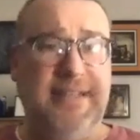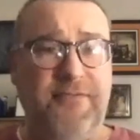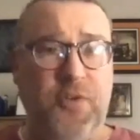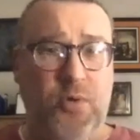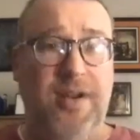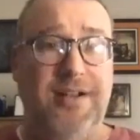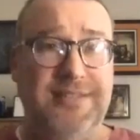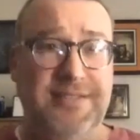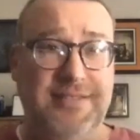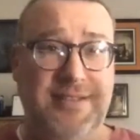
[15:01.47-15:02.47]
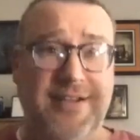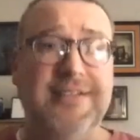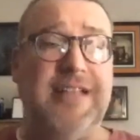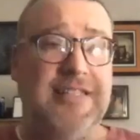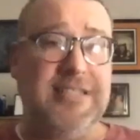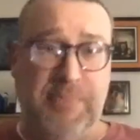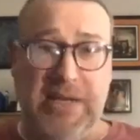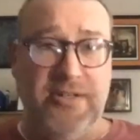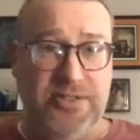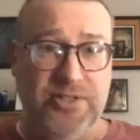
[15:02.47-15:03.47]
of course there is that
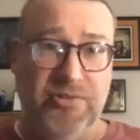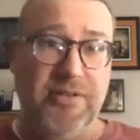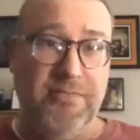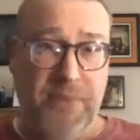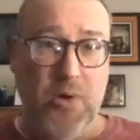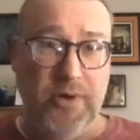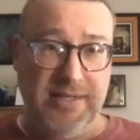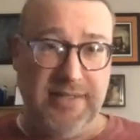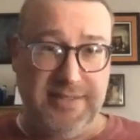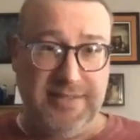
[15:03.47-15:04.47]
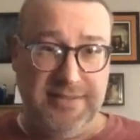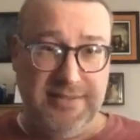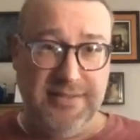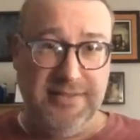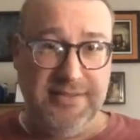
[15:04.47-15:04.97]
spiritual component. Yes.